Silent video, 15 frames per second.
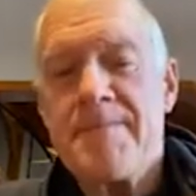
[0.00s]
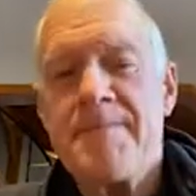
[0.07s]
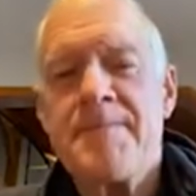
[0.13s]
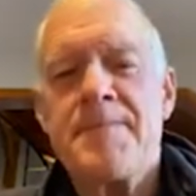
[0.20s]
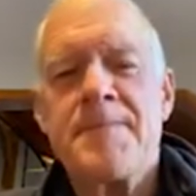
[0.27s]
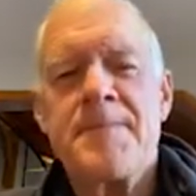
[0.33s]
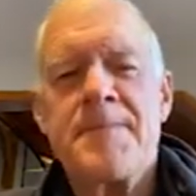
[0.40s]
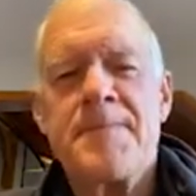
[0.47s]

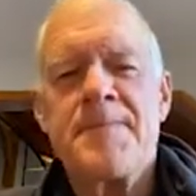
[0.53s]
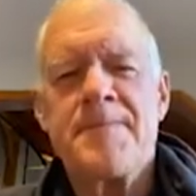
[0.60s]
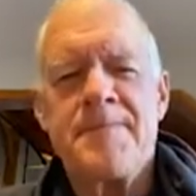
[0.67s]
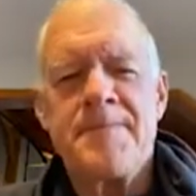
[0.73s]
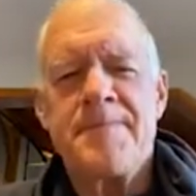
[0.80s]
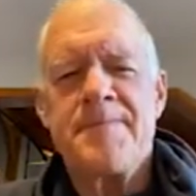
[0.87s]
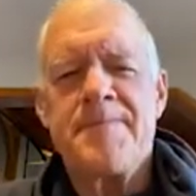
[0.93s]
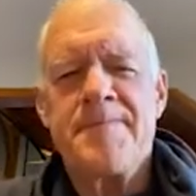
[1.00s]

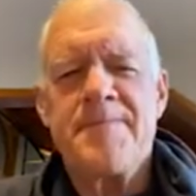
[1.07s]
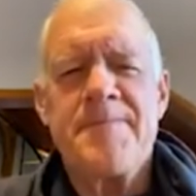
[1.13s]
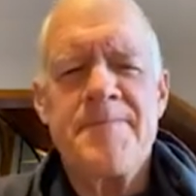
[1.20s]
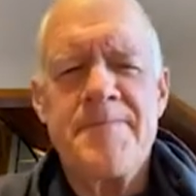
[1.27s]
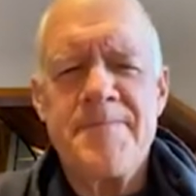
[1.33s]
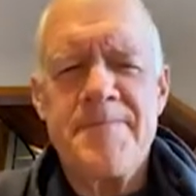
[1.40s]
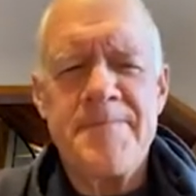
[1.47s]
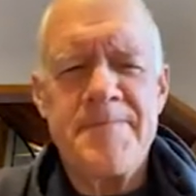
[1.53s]

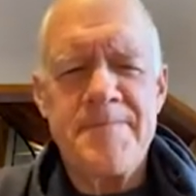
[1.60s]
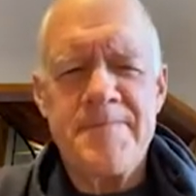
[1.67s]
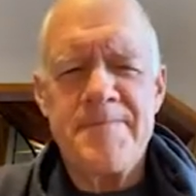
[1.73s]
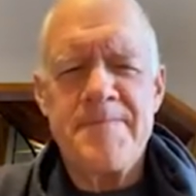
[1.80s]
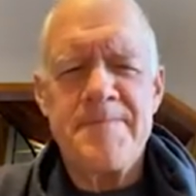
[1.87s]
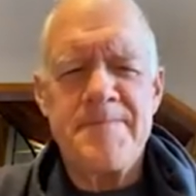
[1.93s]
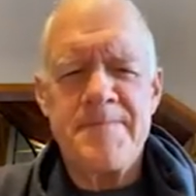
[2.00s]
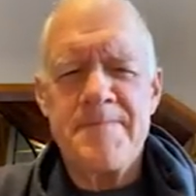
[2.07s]

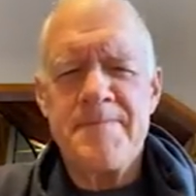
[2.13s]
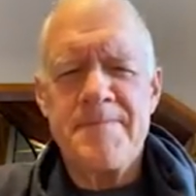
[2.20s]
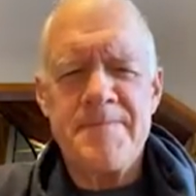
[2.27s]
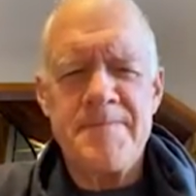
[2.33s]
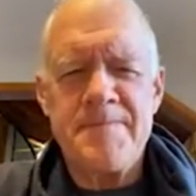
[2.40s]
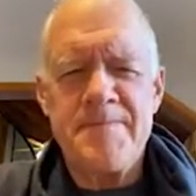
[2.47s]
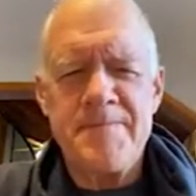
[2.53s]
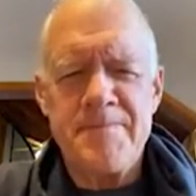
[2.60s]

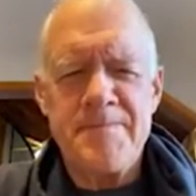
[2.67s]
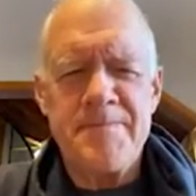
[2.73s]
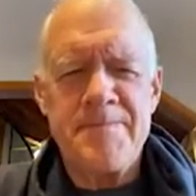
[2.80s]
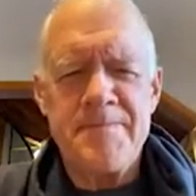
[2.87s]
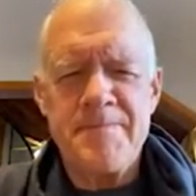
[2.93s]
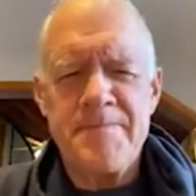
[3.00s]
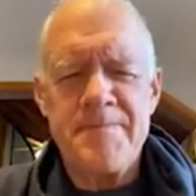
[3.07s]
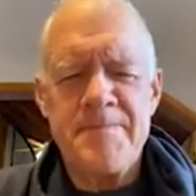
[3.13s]

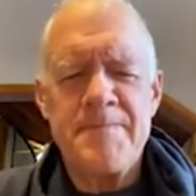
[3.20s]
No words are spoken by the person on screen.